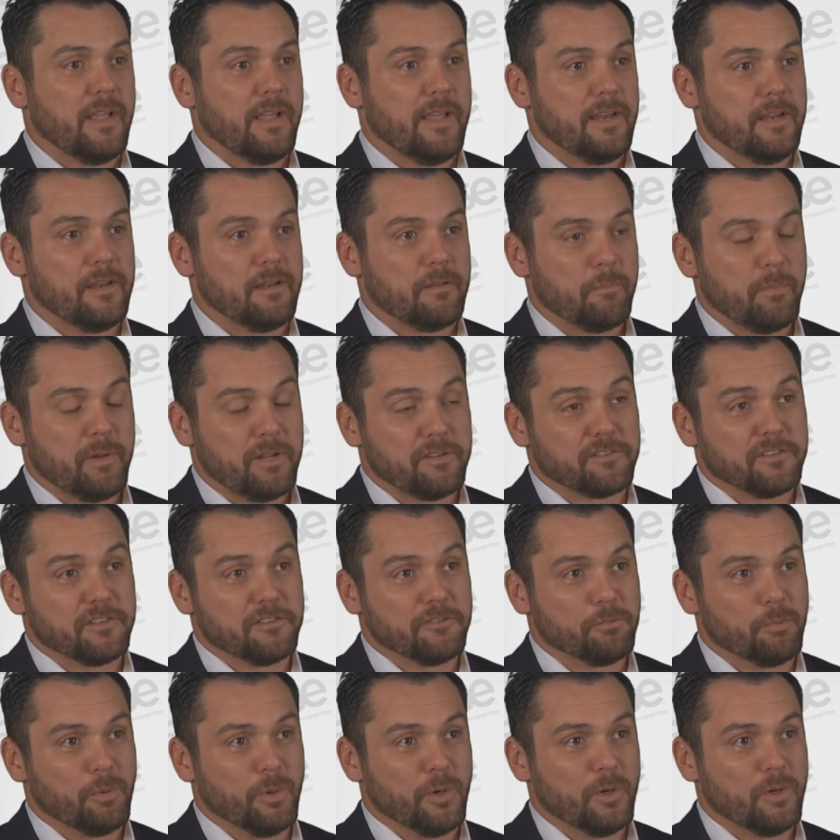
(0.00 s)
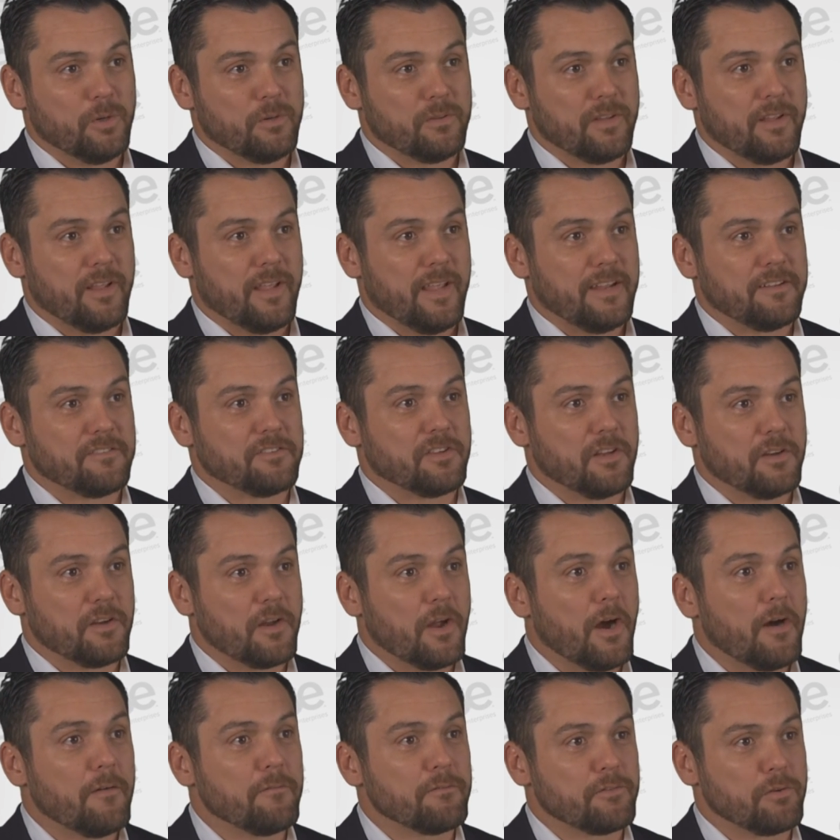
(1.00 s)
And in the business world, it's
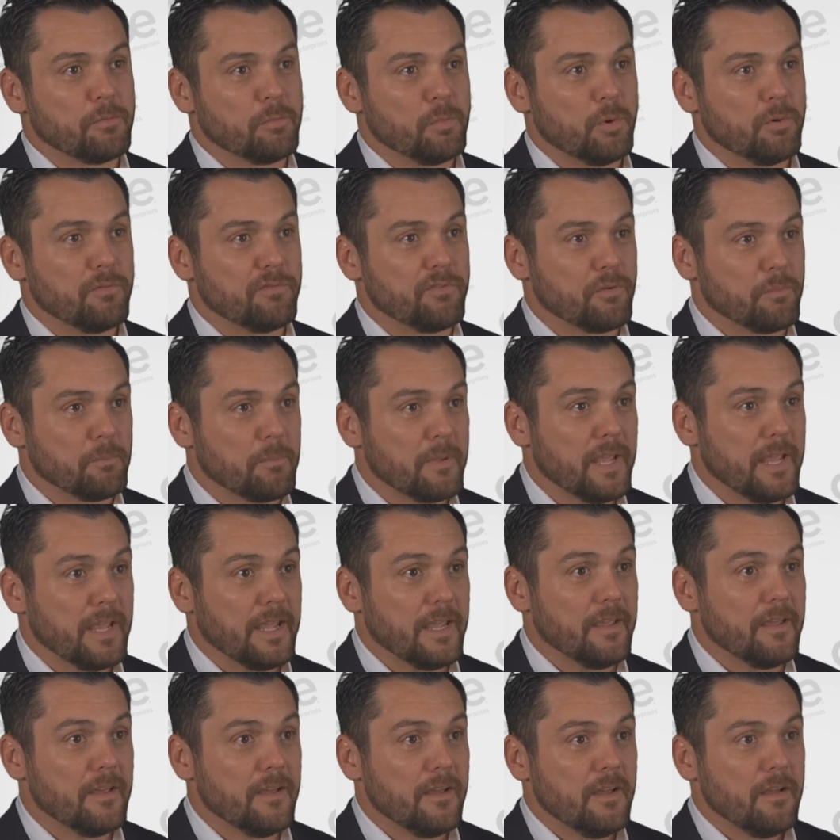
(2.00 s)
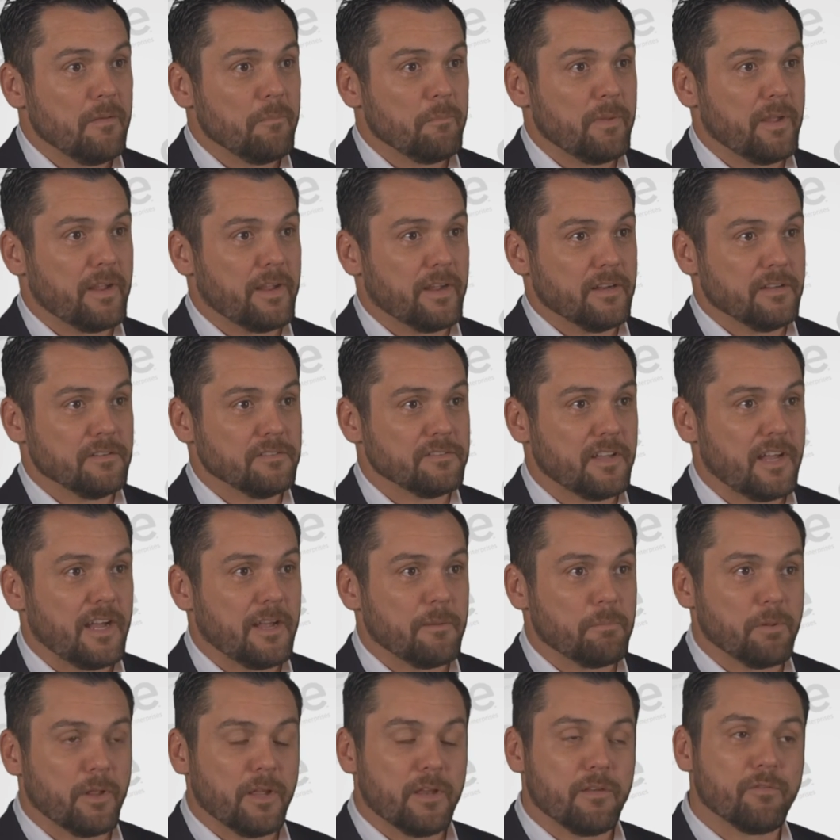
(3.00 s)
uncomfortable for me because
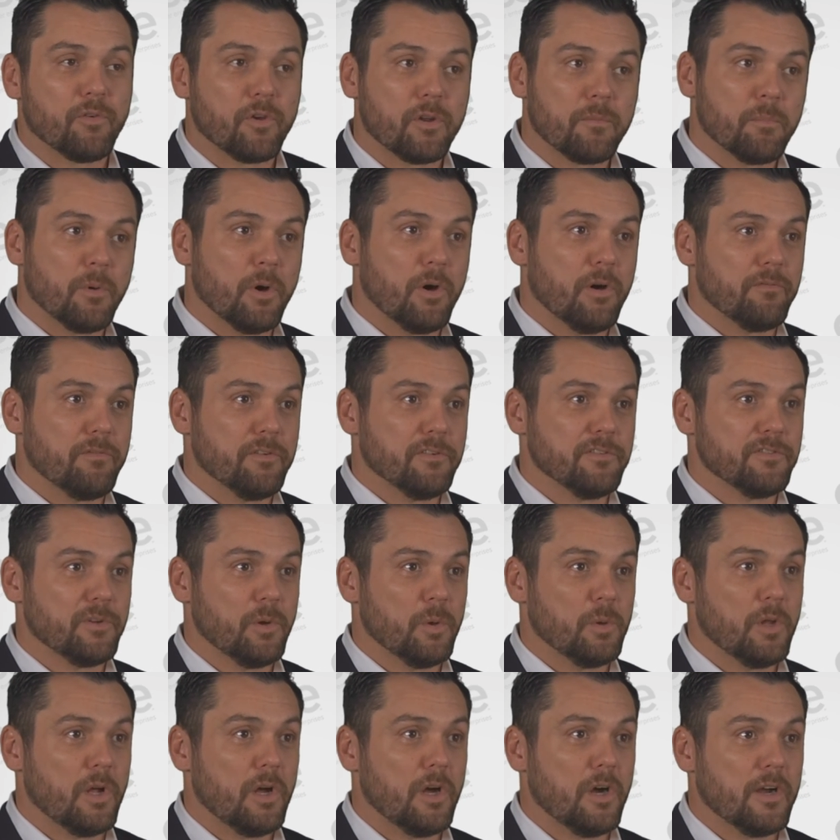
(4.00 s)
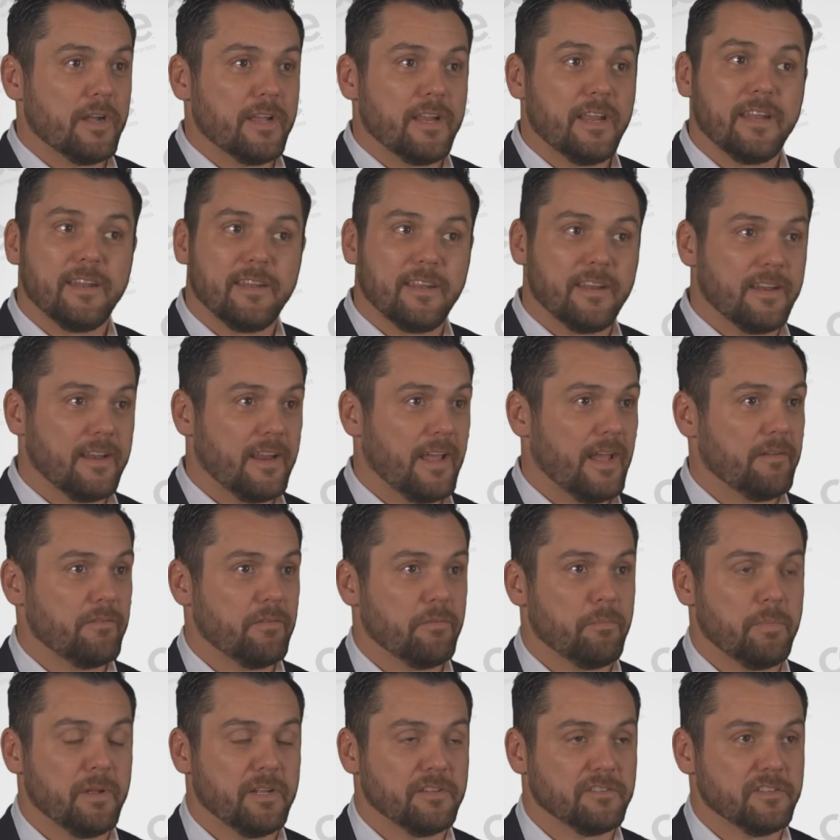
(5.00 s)
I played football for so long and didn't have
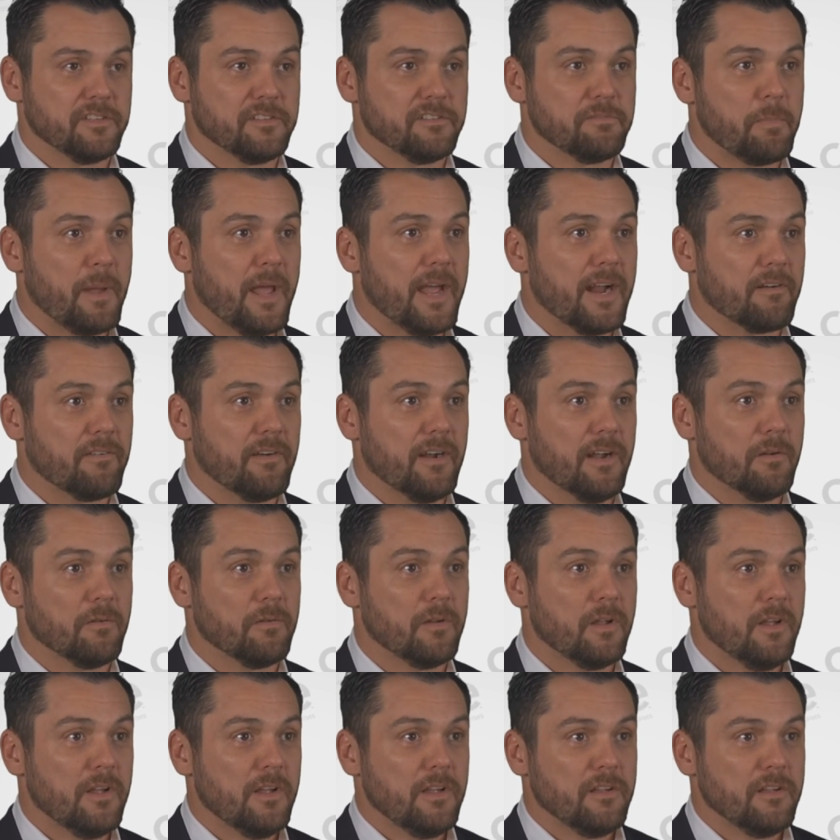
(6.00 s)
a business background.